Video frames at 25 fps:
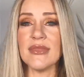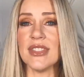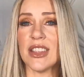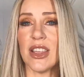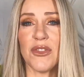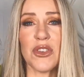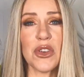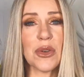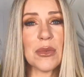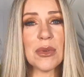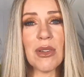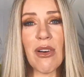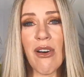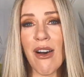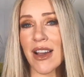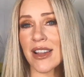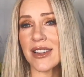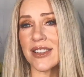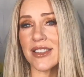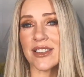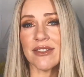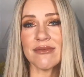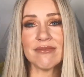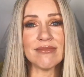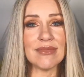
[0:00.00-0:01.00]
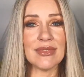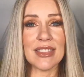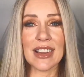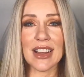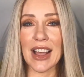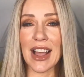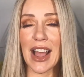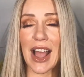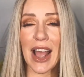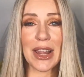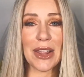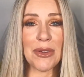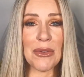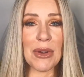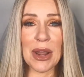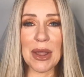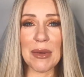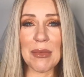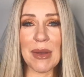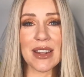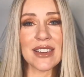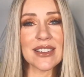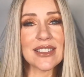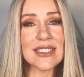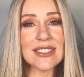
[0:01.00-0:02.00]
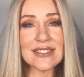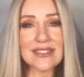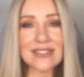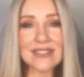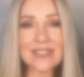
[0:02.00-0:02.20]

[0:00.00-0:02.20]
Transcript: If you're blonde, highly recommend.